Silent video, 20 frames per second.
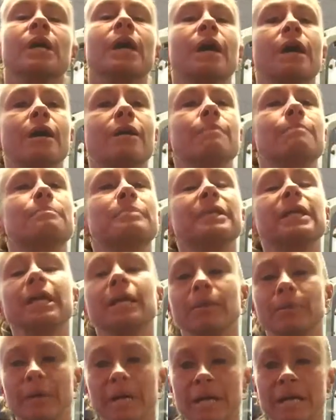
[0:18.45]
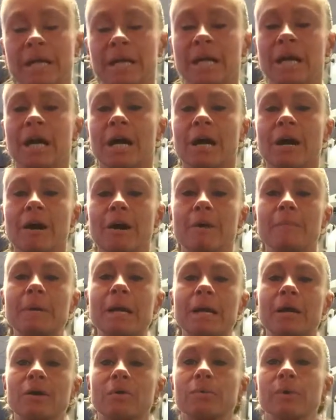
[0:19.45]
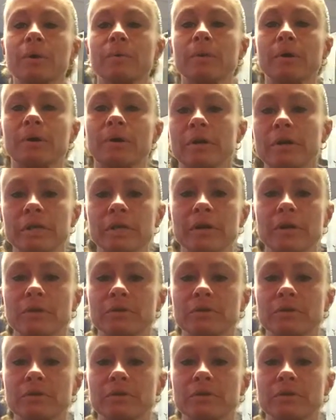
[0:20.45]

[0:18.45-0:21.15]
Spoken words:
But anyway, we were,